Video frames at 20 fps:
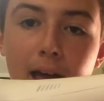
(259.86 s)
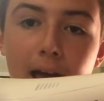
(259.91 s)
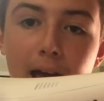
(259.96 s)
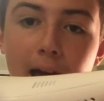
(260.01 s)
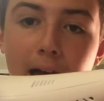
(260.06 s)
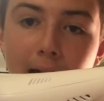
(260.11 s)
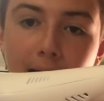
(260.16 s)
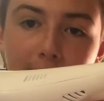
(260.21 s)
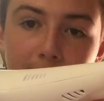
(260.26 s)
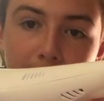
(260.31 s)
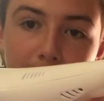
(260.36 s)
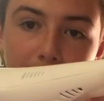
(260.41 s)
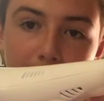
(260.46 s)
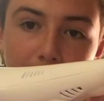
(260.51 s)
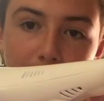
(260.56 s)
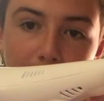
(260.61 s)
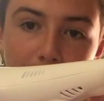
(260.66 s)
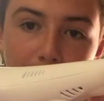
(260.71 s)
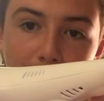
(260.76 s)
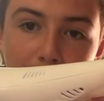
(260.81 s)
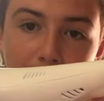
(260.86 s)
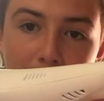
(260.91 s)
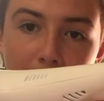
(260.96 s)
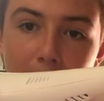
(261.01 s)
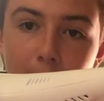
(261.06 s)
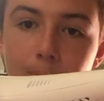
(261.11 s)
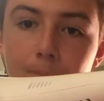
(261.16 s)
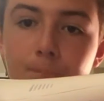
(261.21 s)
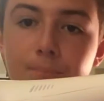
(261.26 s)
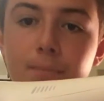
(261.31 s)
and there.
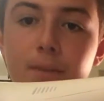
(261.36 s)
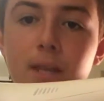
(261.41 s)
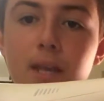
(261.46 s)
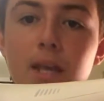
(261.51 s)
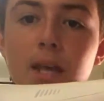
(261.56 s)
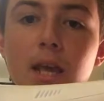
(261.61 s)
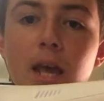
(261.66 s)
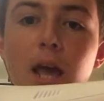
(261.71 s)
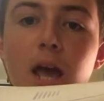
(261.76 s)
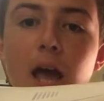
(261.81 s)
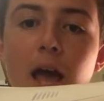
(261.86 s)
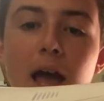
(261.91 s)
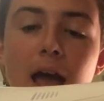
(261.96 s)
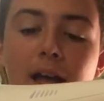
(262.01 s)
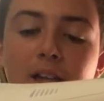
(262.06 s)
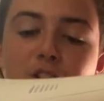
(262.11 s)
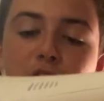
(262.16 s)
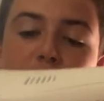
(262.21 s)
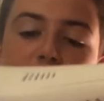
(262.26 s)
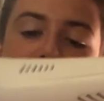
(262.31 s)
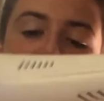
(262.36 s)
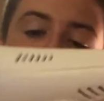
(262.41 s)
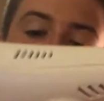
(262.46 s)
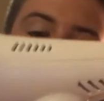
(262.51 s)
So these